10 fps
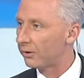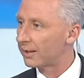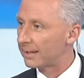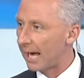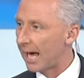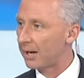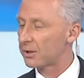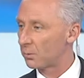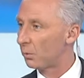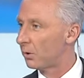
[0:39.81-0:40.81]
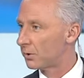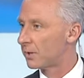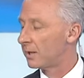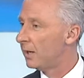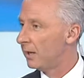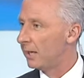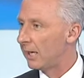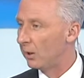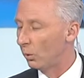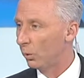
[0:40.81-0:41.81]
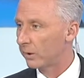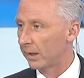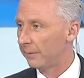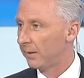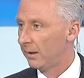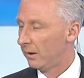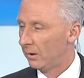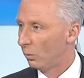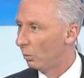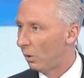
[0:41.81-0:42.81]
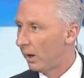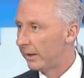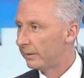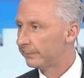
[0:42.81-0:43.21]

that the House was in order. Why?